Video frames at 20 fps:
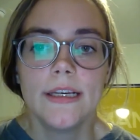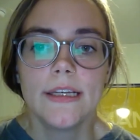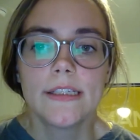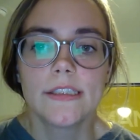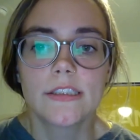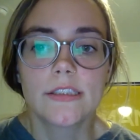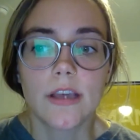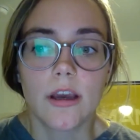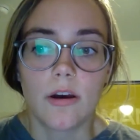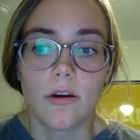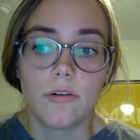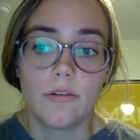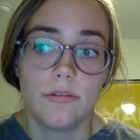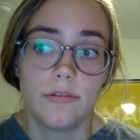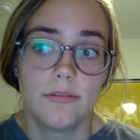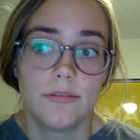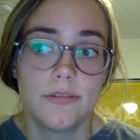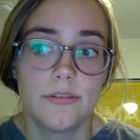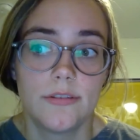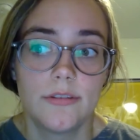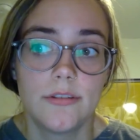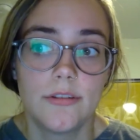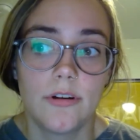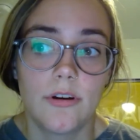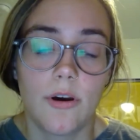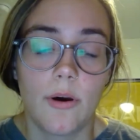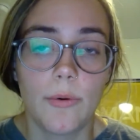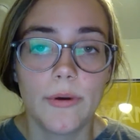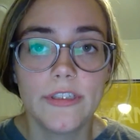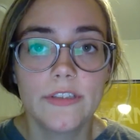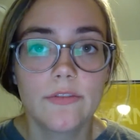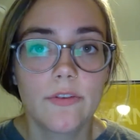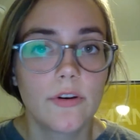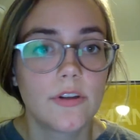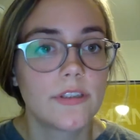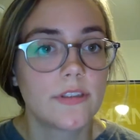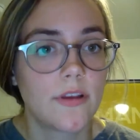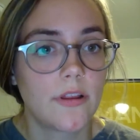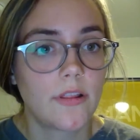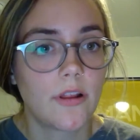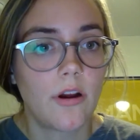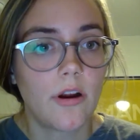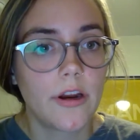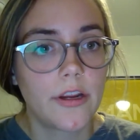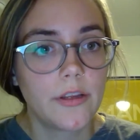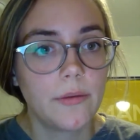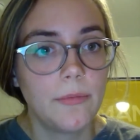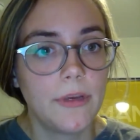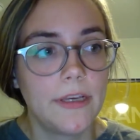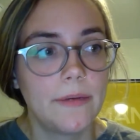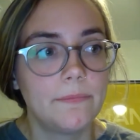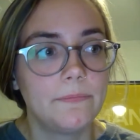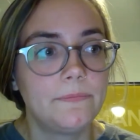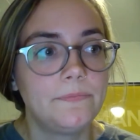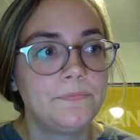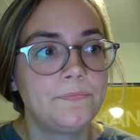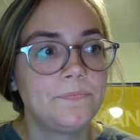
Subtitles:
So, always focus on the argument.